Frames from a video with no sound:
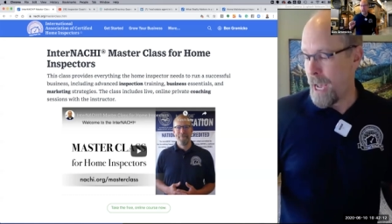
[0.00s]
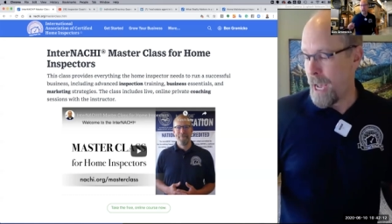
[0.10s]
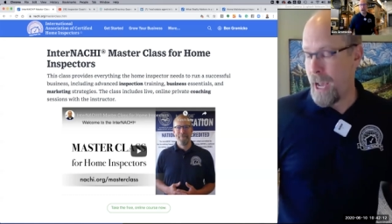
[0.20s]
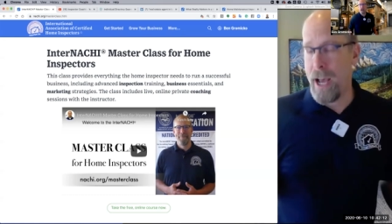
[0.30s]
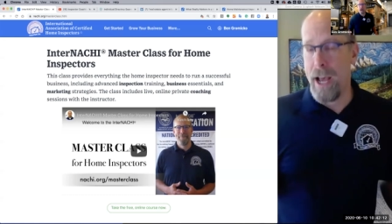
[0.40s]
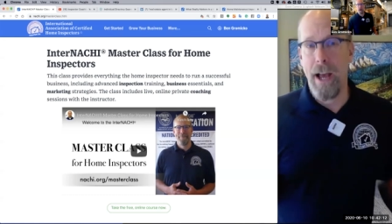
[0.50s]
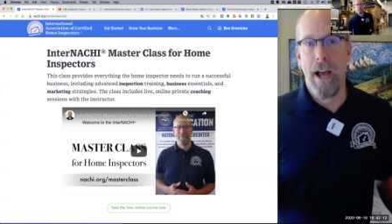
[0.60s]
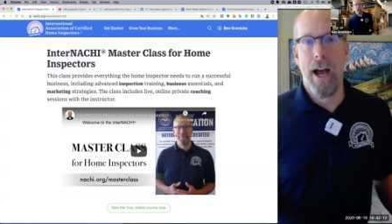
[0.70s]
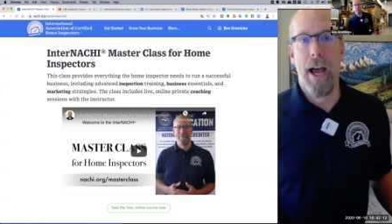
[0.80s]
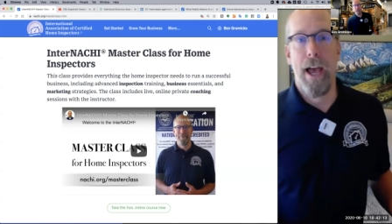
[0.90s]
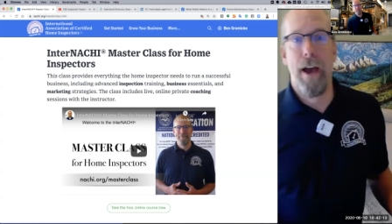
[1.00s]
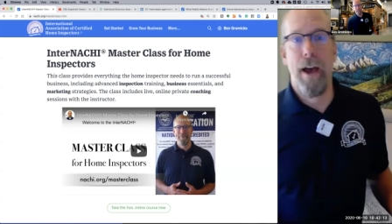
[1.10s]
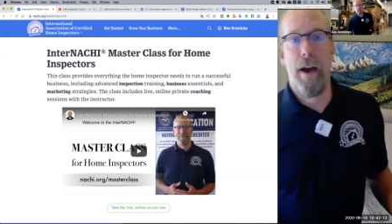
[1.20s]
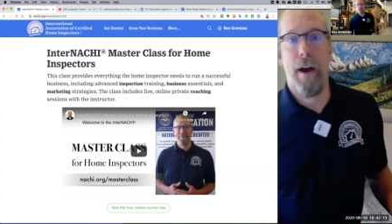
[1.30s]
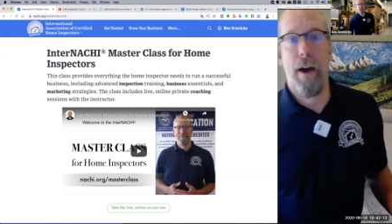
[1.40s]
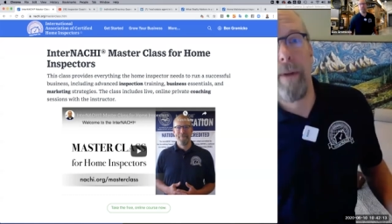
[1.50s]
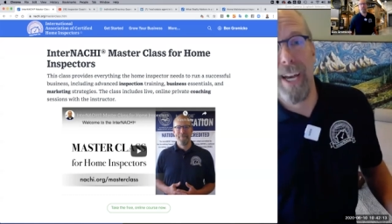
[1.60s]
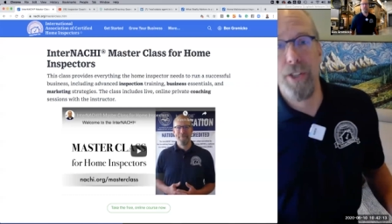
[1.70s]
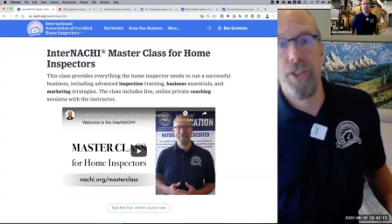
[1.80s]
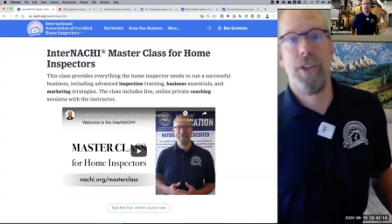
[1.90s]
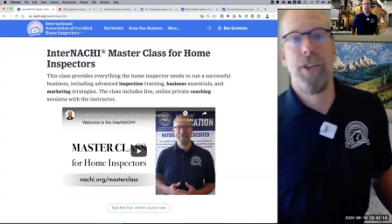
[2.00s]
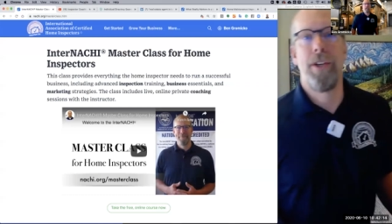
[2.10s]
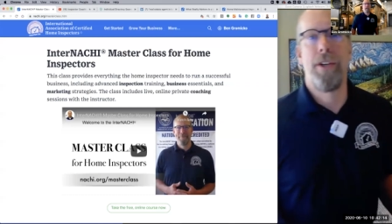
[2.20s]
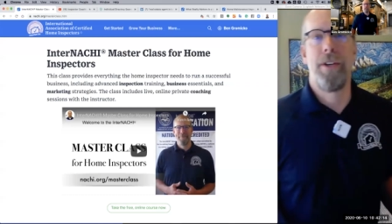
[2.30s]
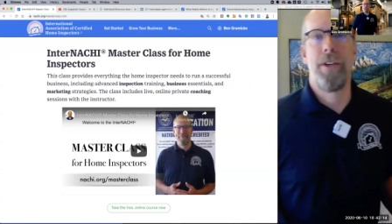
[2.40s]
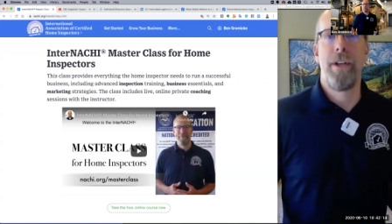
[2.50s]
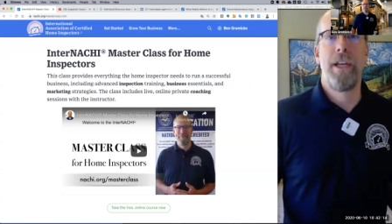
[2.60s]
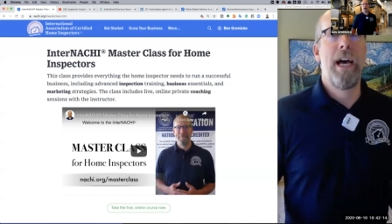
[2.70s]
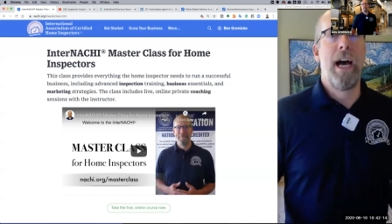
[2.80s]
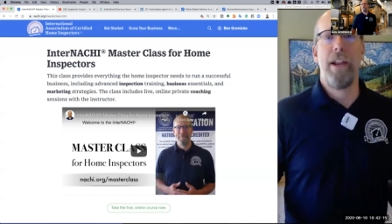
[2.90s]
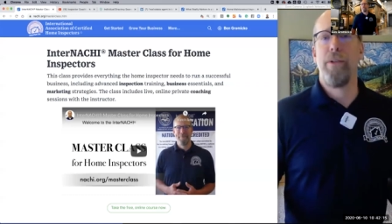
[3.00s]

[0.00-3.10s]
I, I bring my lunch. I don't stop for